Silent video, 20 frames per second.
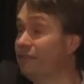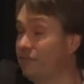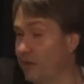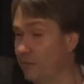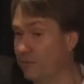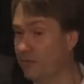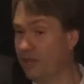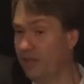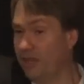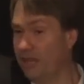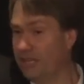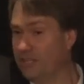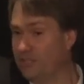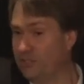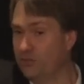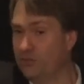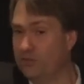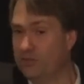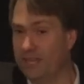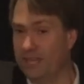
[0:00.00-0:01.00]
from the light
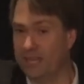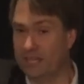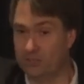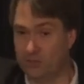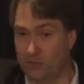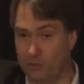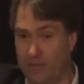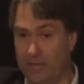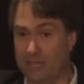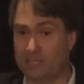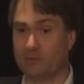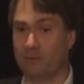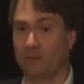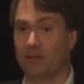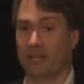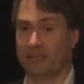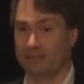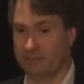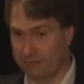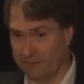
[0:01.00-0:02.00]
to there to a power
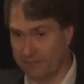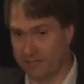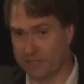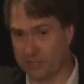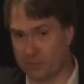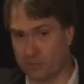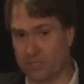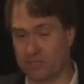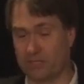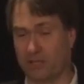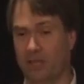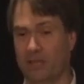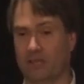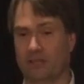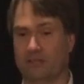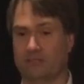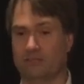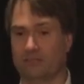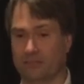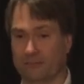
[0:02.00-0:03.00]
supply. Flick the switch, light
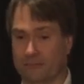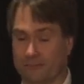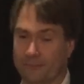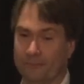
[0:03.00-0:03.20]
goes on.